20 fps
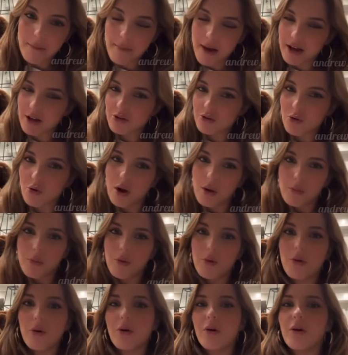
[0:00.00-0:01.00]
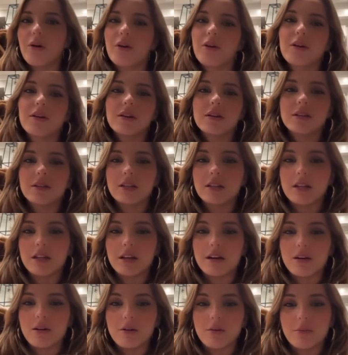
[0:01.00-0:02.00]
my normal, you
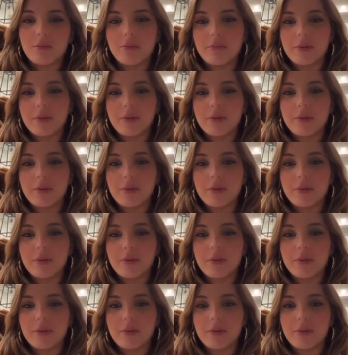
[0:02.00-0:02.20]
know,